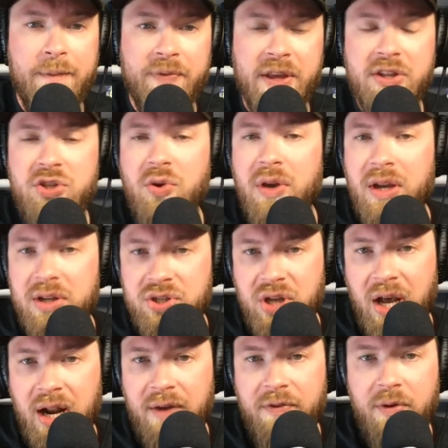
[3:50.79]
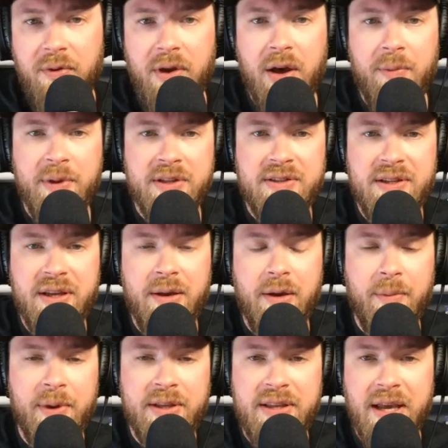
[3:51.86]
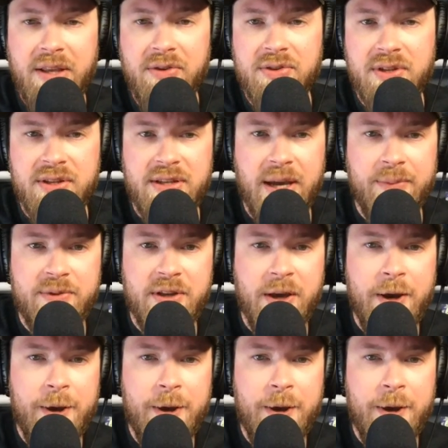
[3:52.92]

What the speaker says: they do get a shot off a McDaniels attempt,